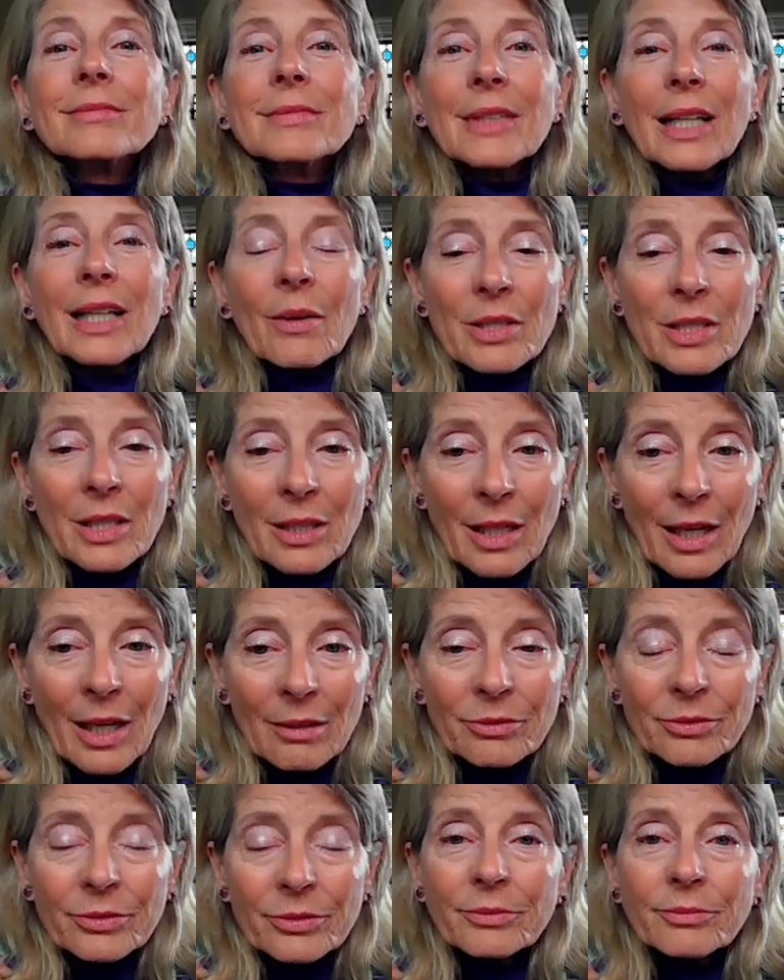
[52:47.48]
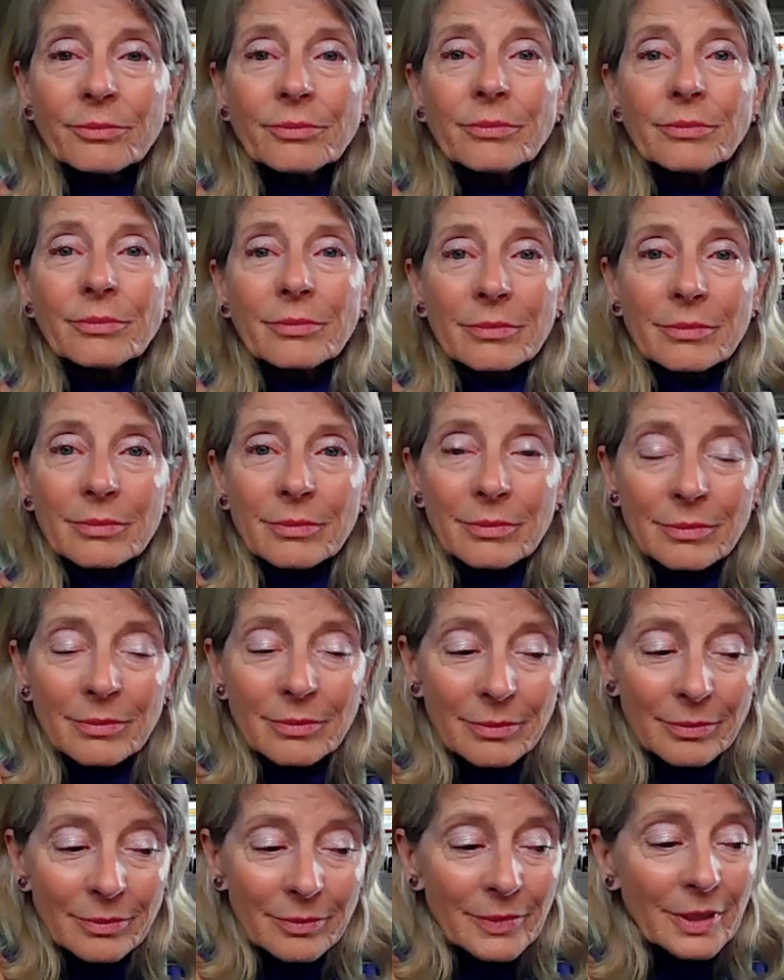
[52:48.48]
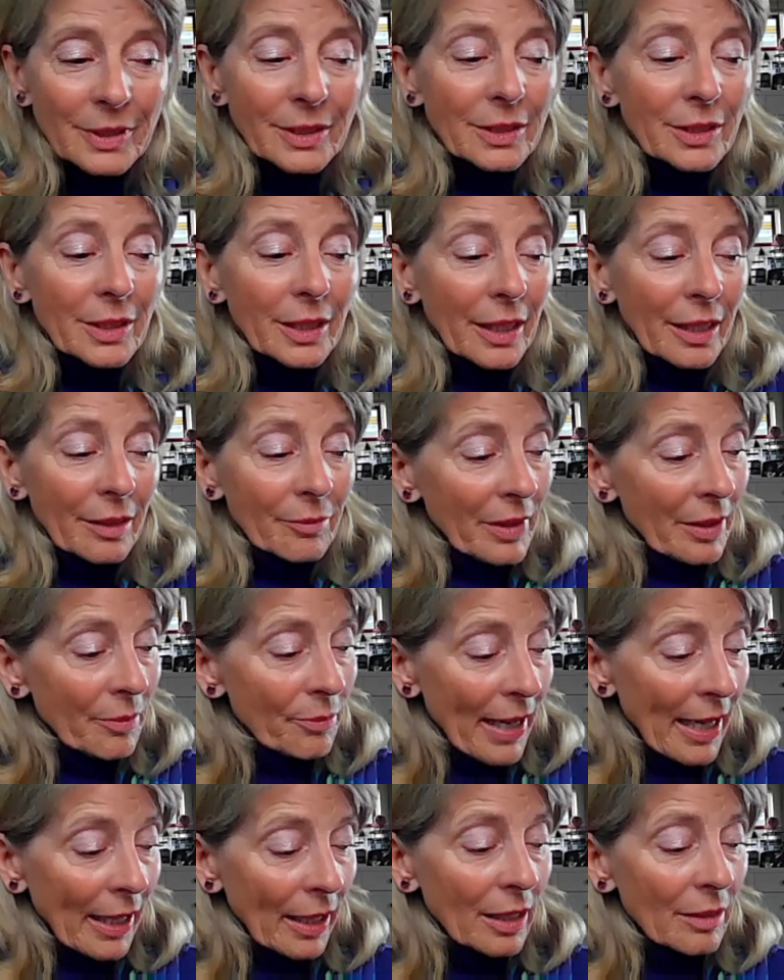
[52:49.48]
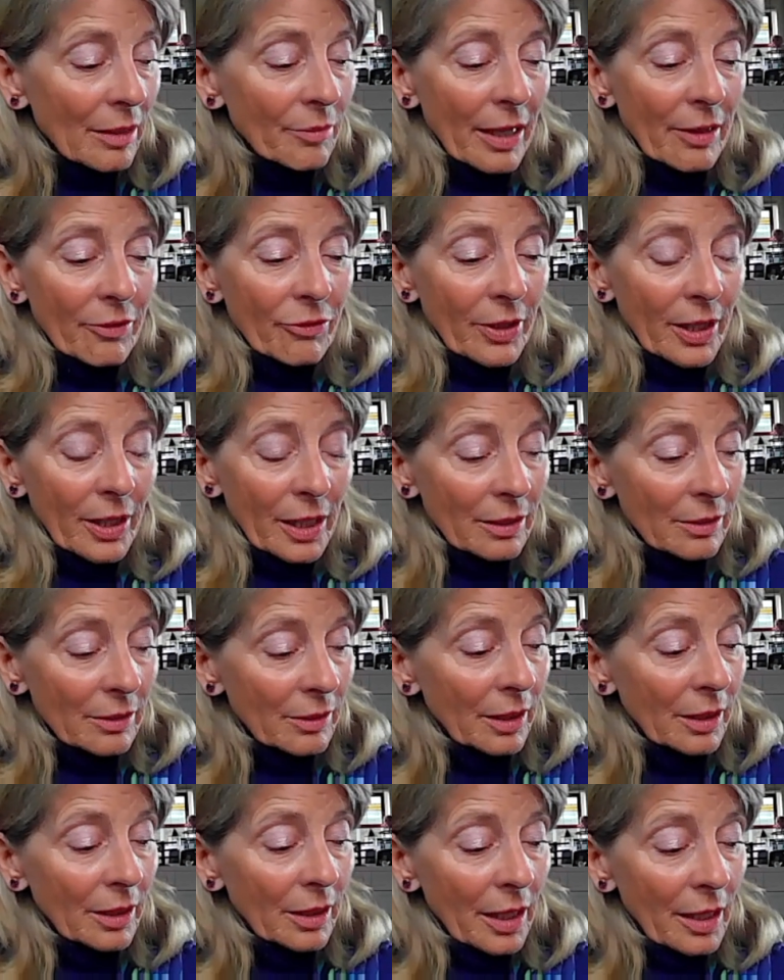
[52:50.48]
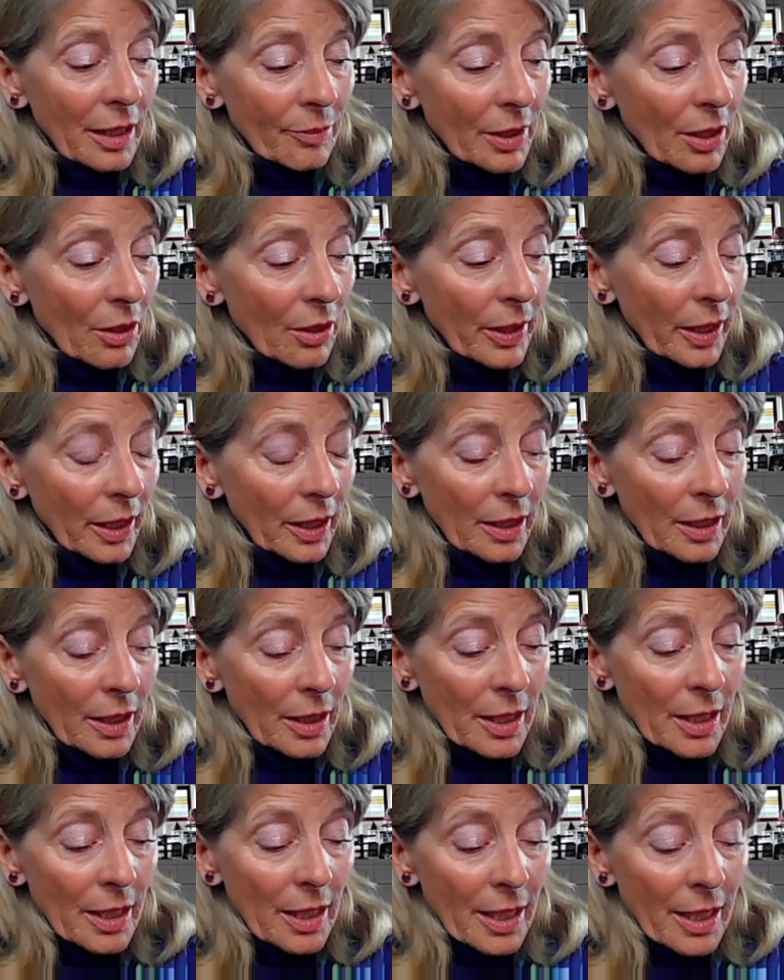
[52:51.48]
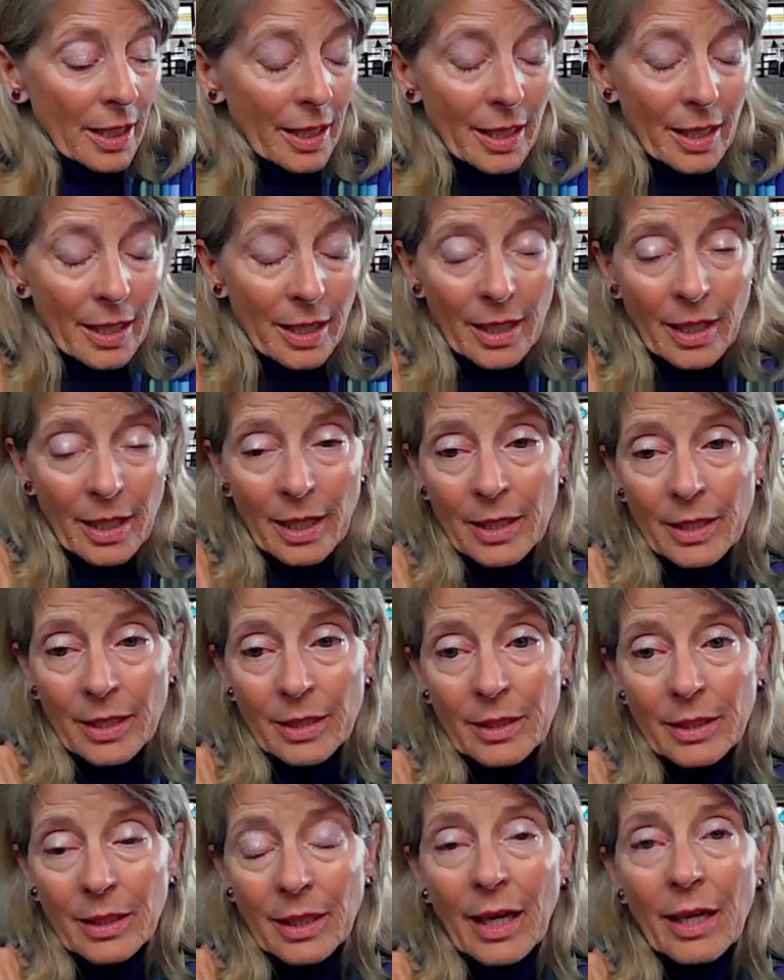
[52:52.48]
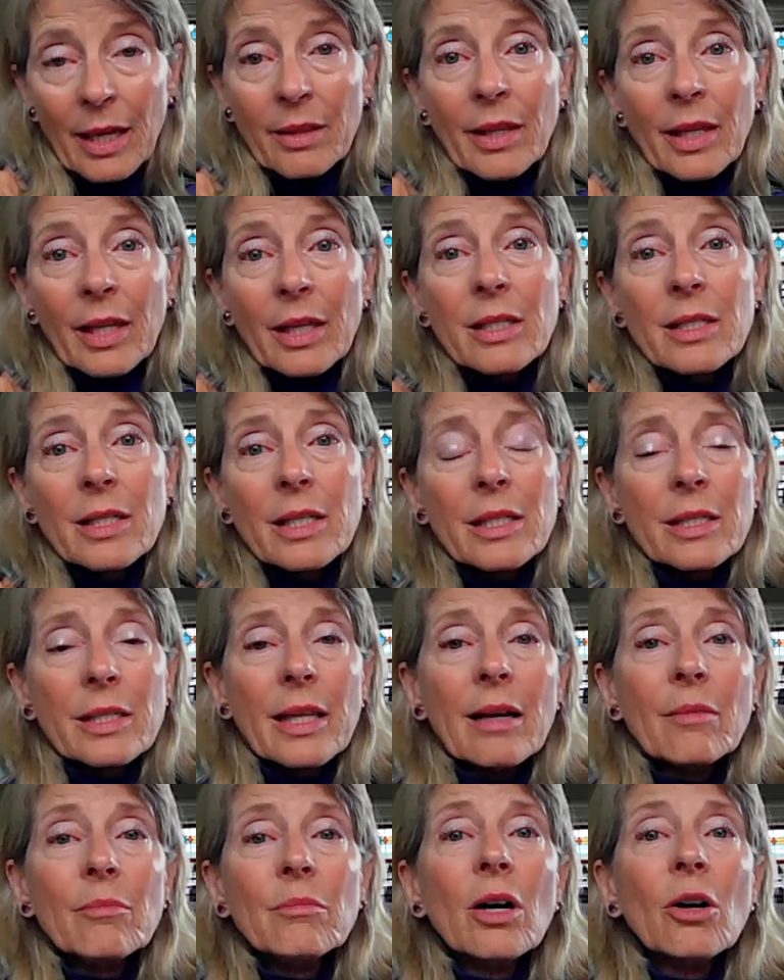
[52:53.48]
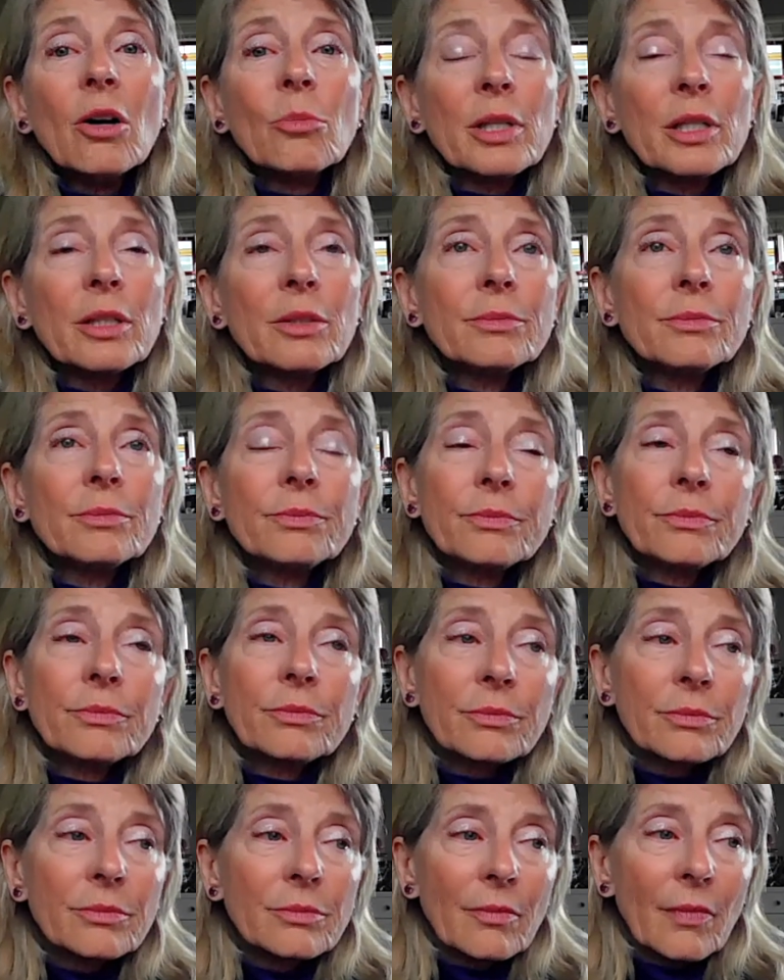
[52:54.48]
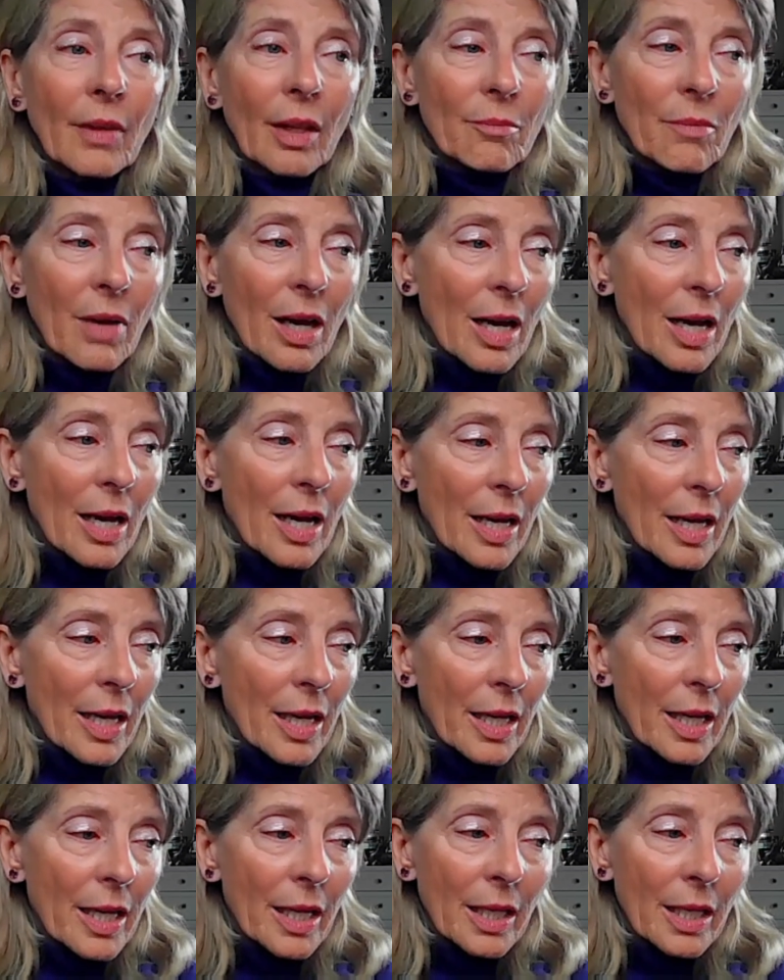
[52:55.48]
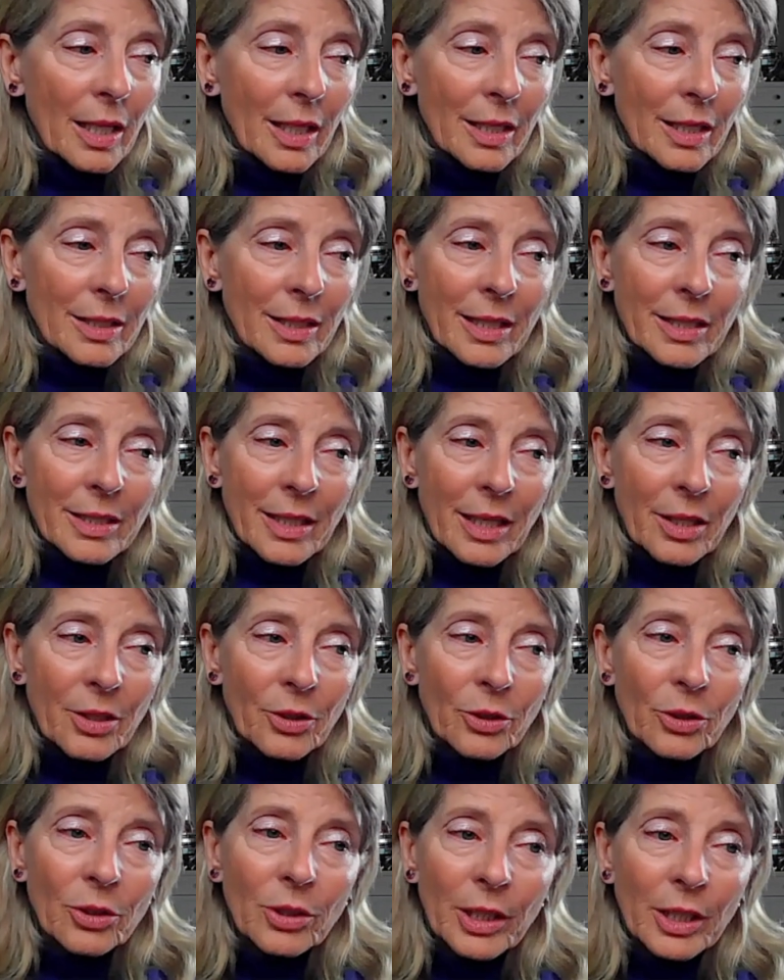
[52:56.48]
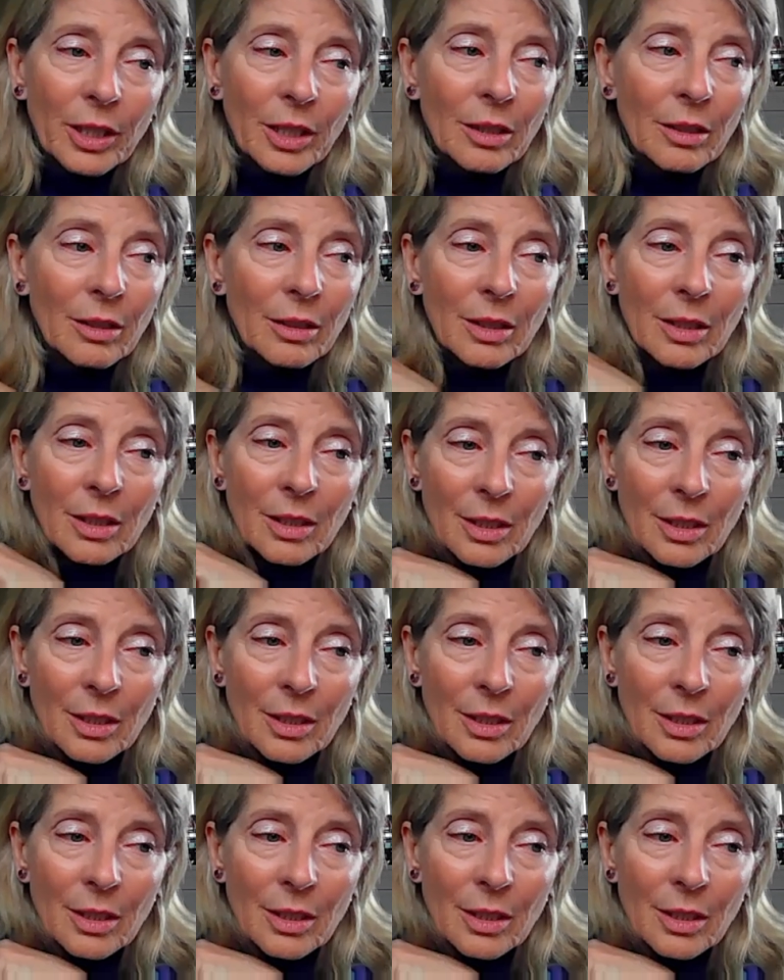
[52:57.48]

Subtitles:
That was enough to get me back on my feet and keep going. And I think since that moment, as I said earlier,